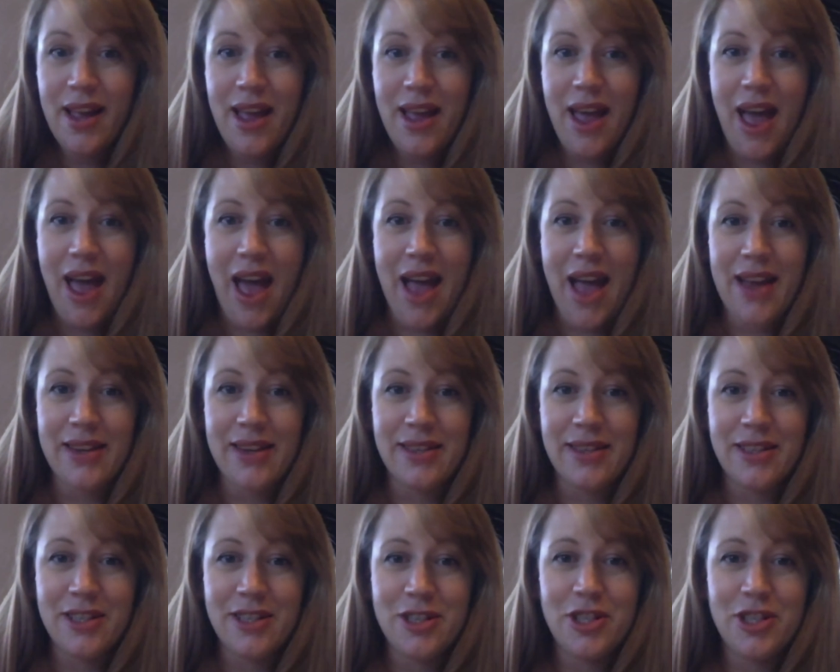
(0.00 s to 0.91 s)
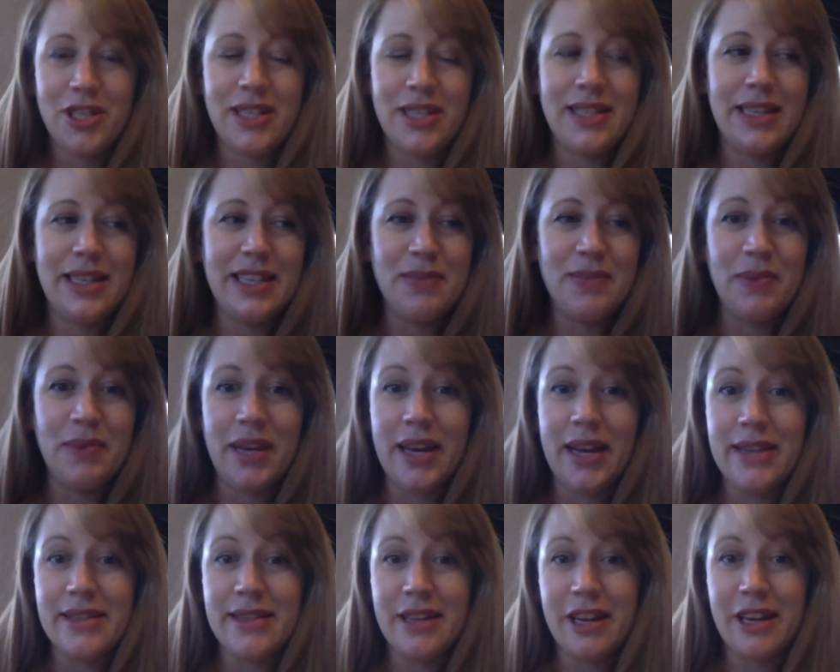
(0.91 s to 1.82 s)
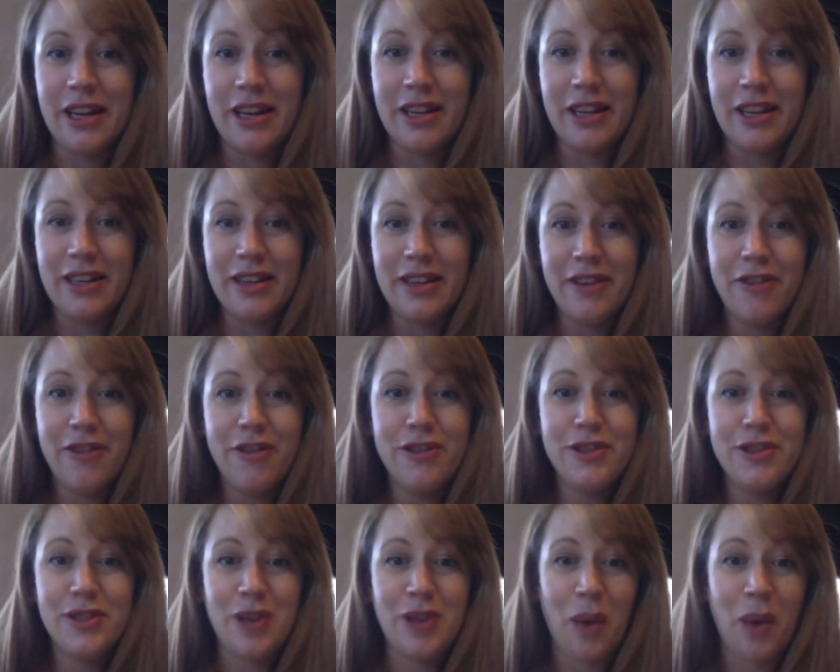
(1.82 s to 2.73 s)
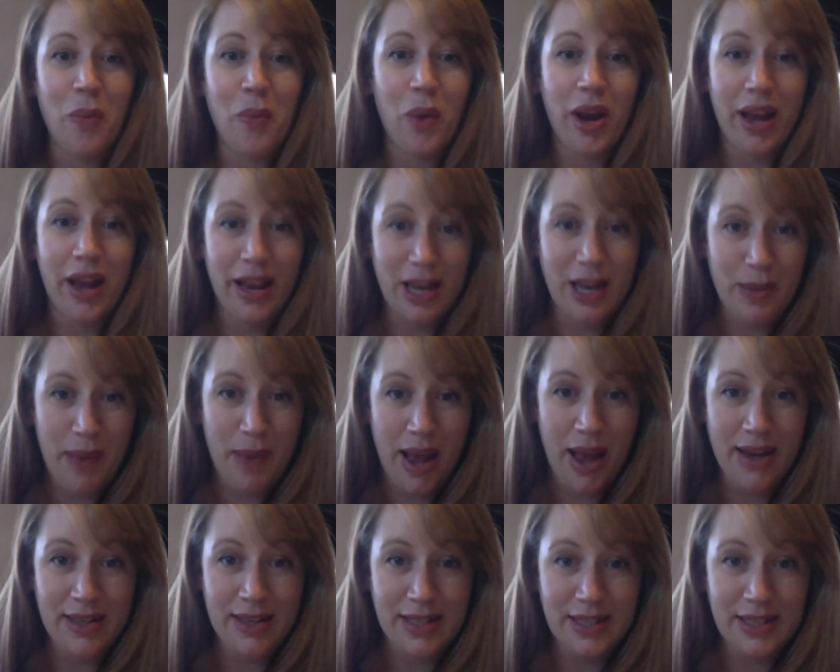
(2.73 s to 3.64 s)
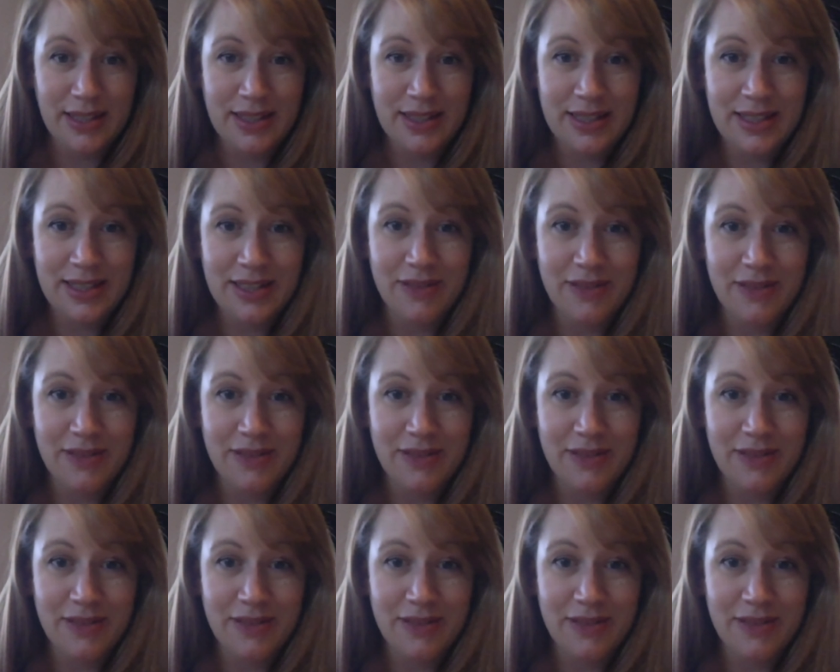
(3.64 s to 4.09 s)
and she sees me as a somewhat independent,